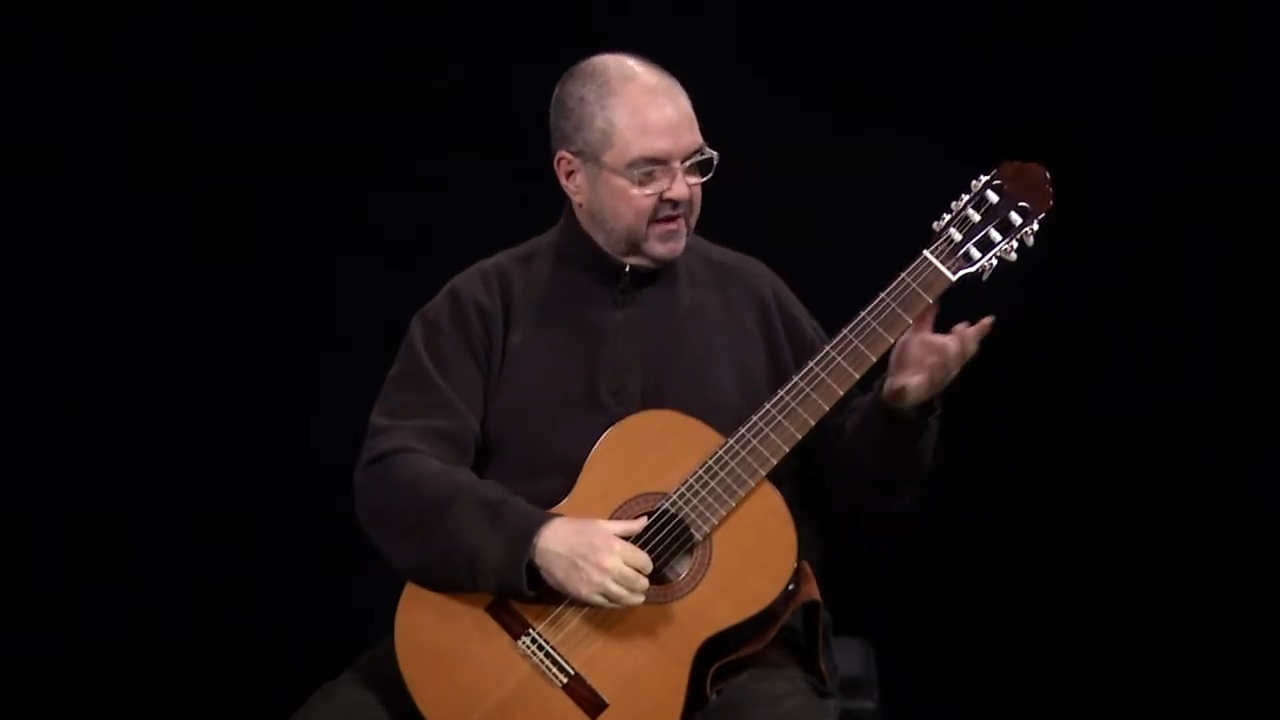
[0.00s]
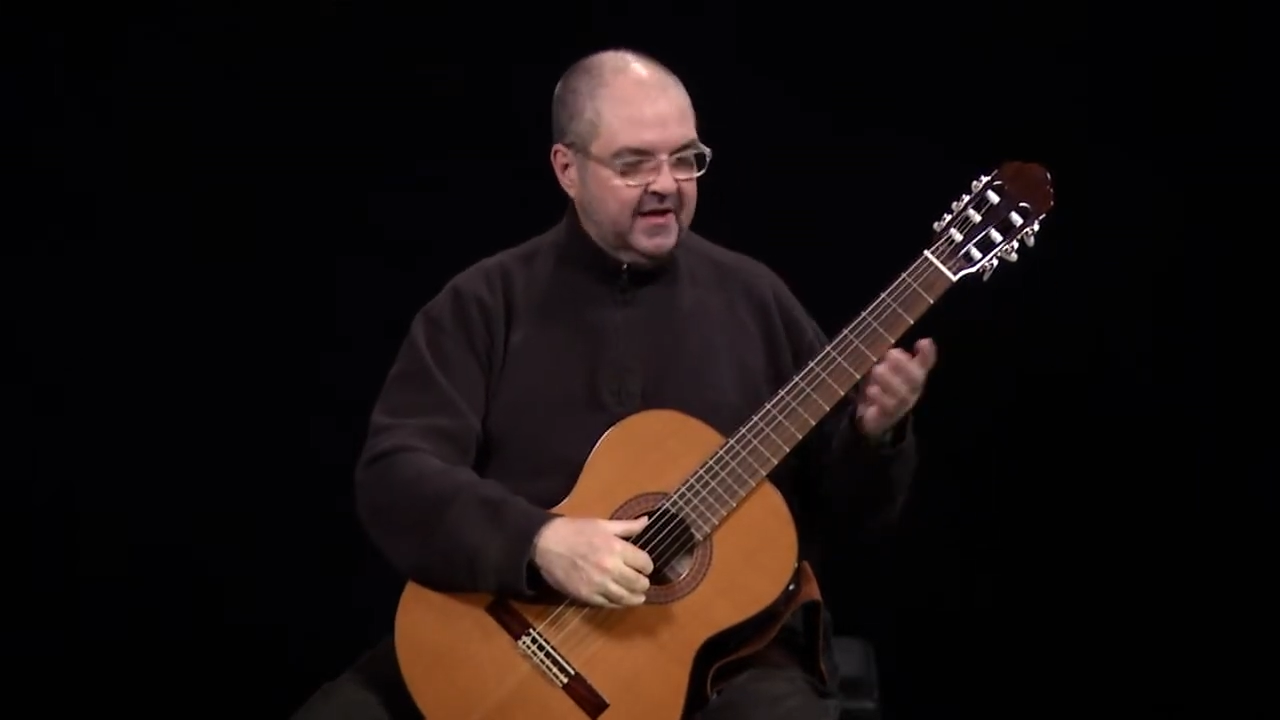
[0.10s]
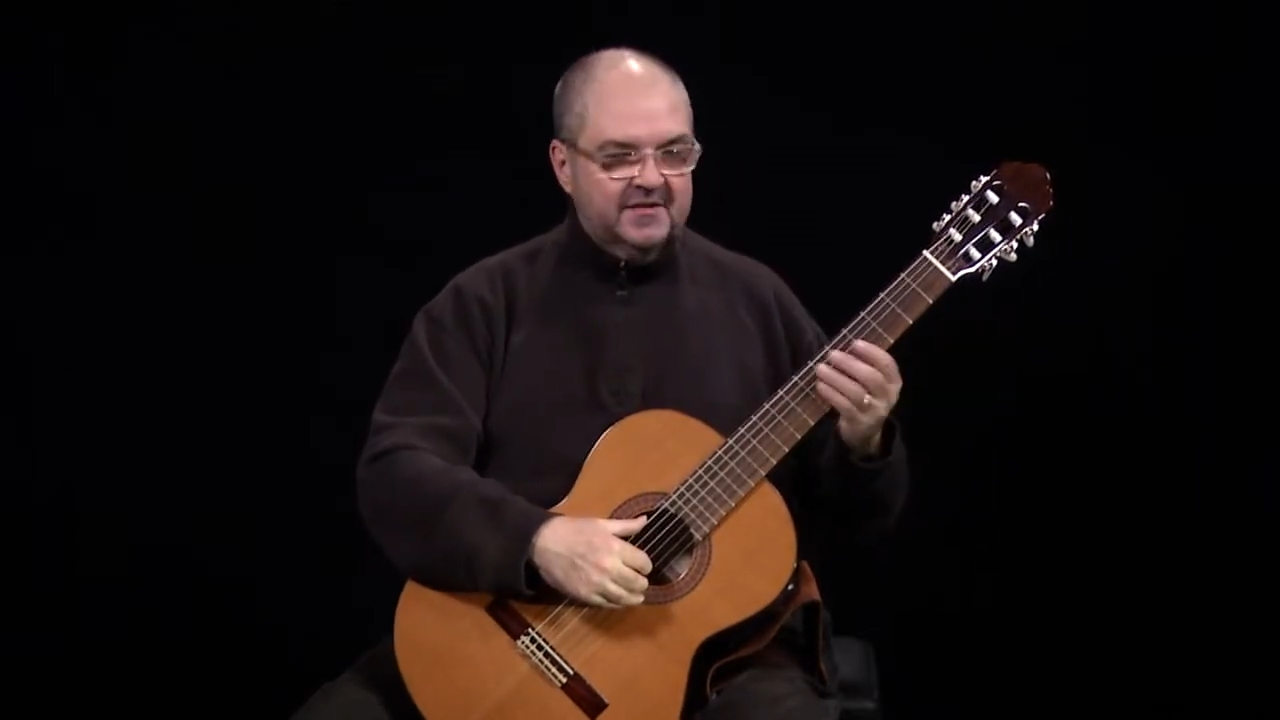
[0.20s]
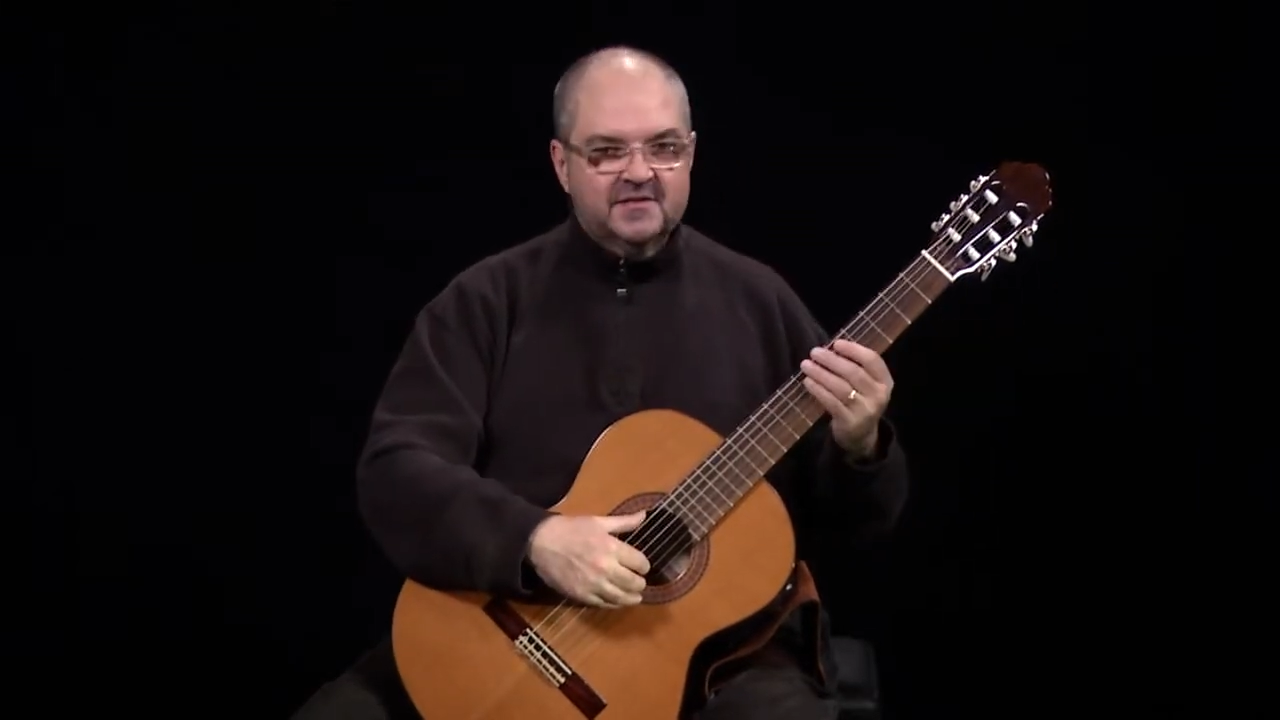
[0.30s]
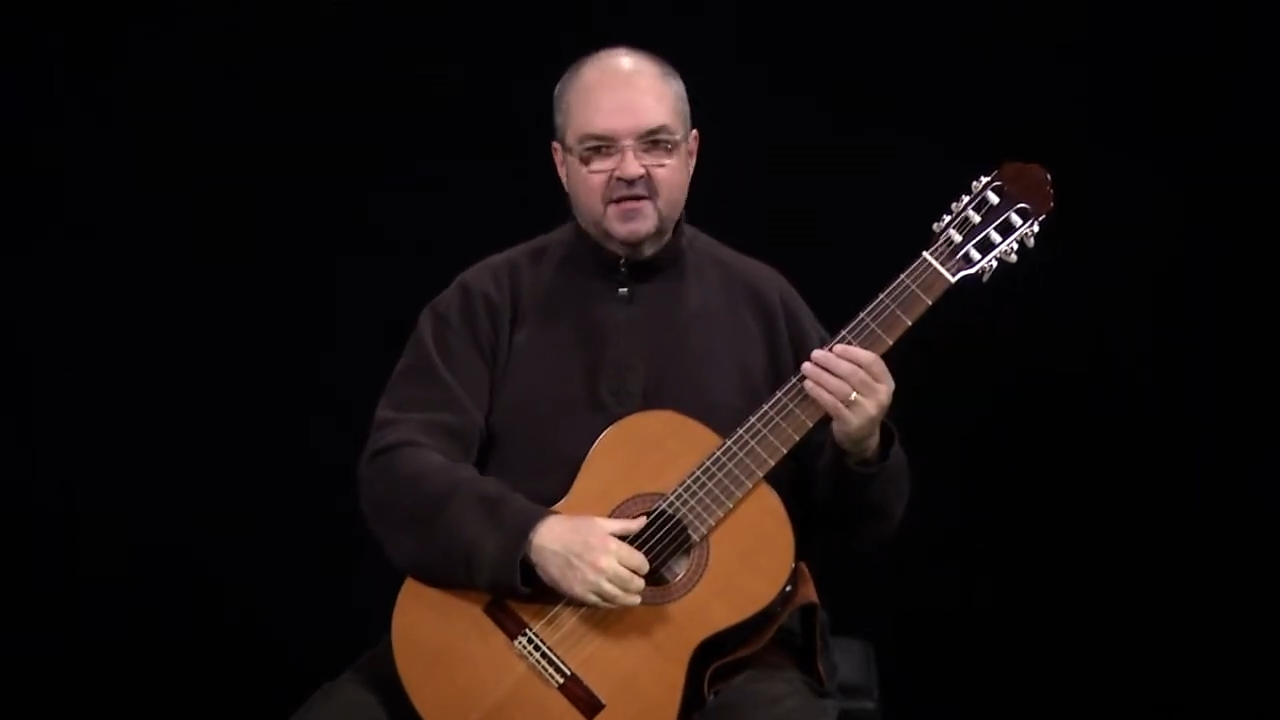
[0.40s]

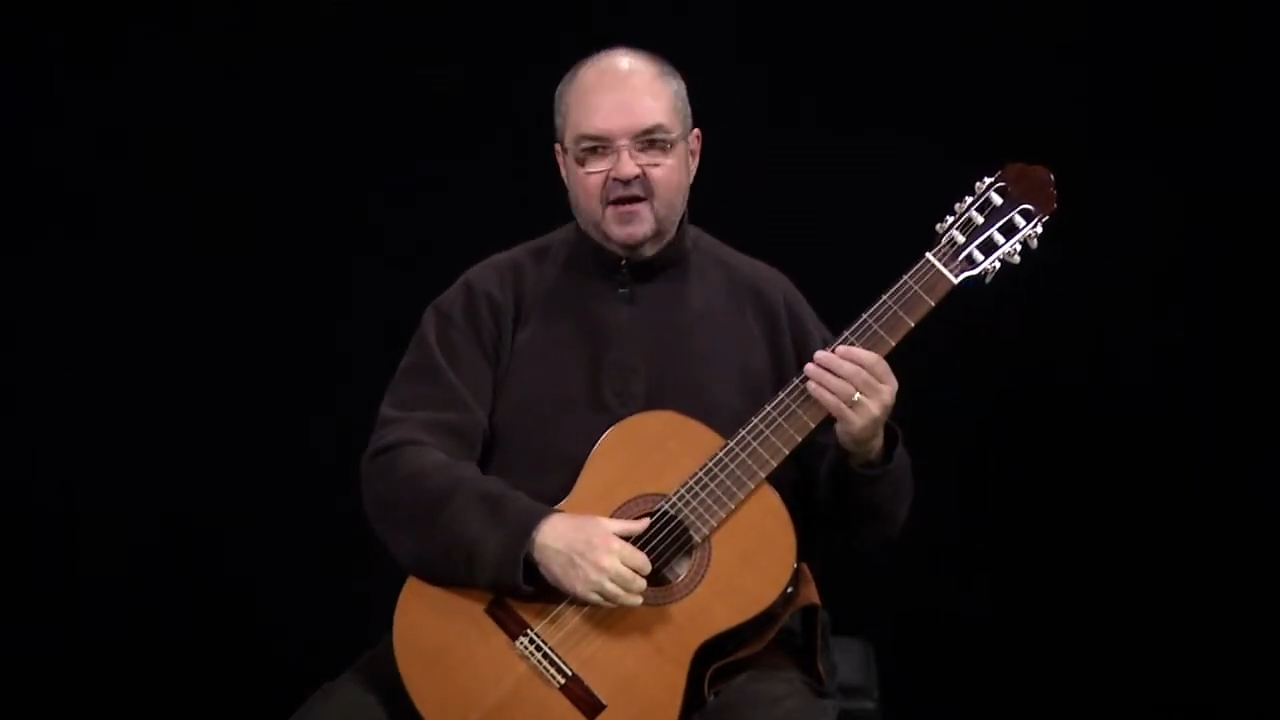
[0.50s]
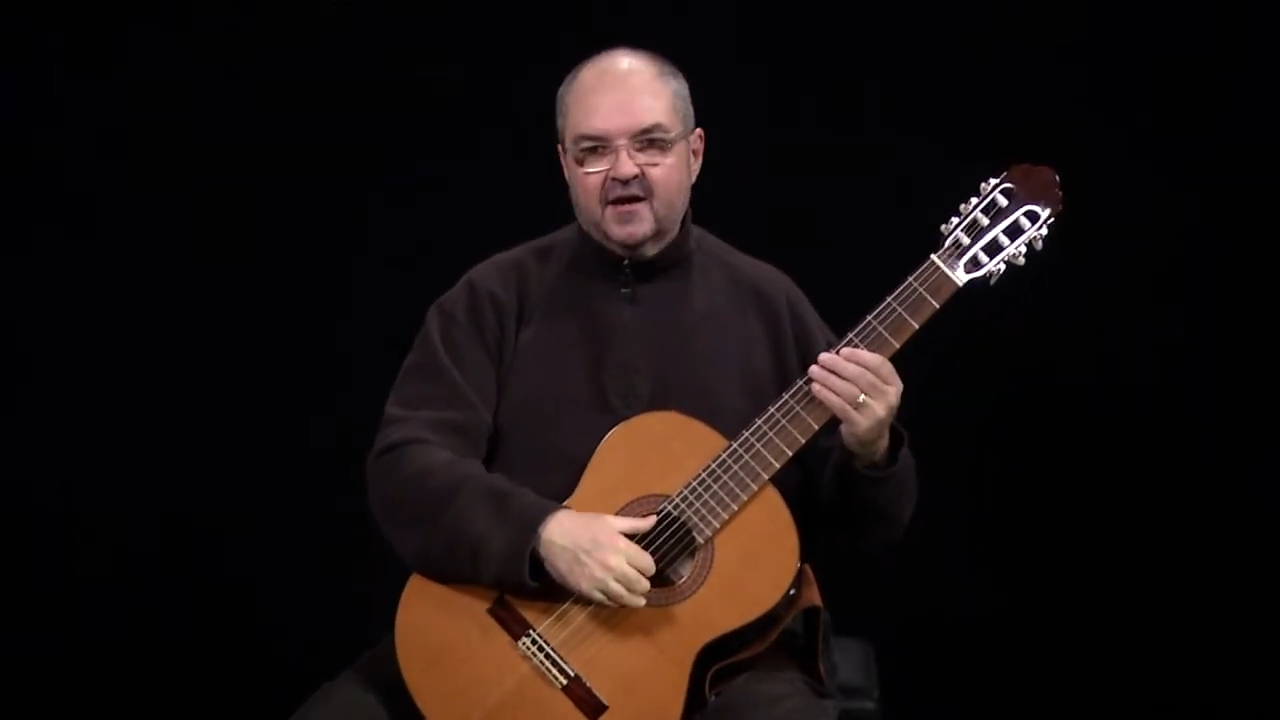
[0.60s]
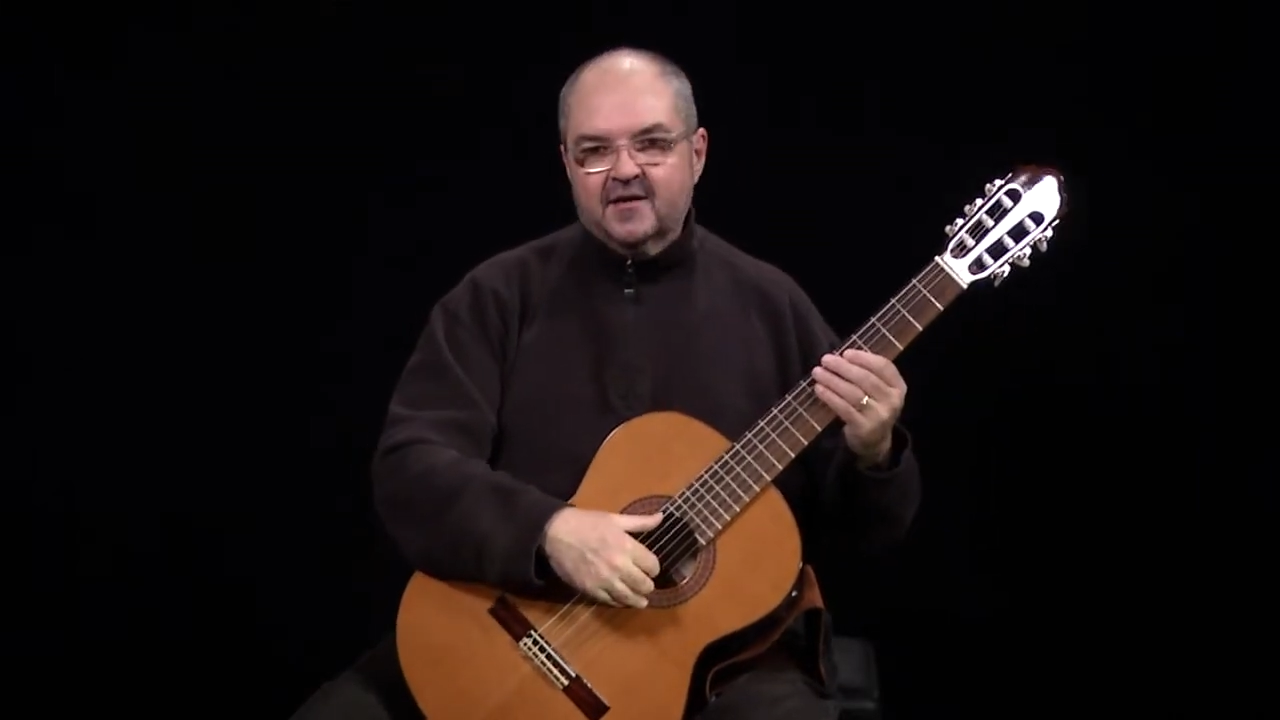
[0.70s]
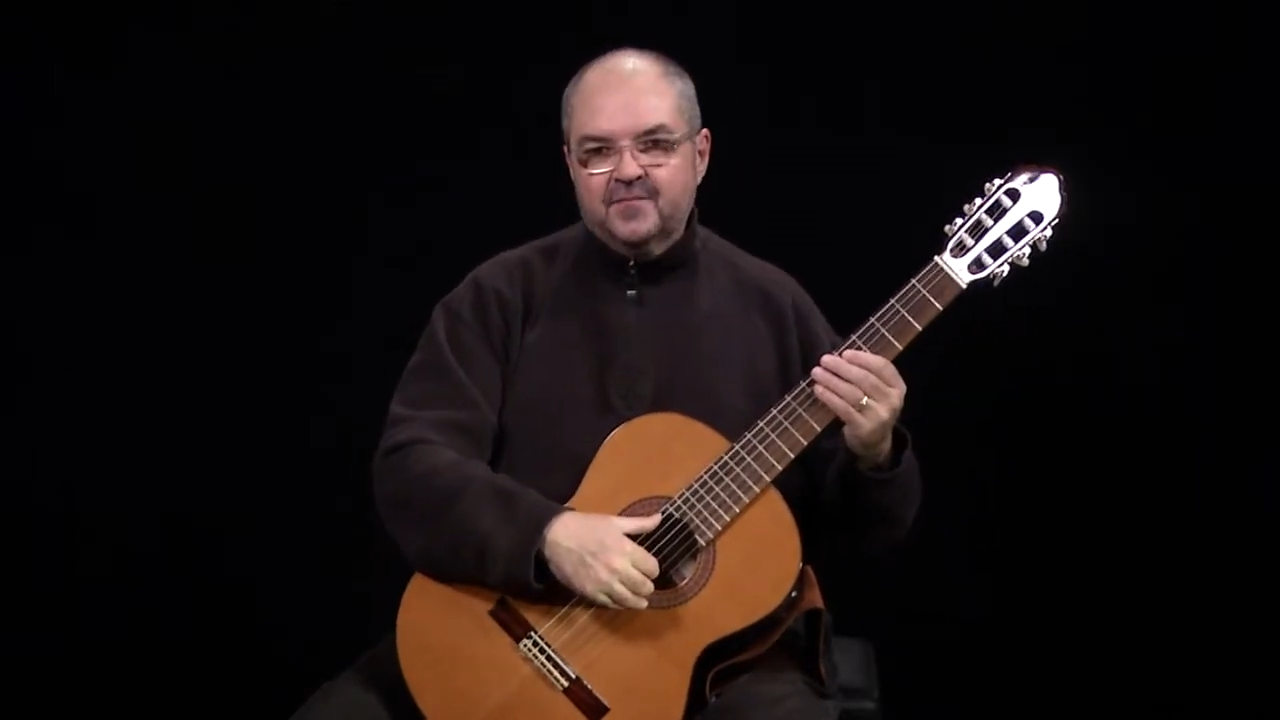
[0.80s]
headstock.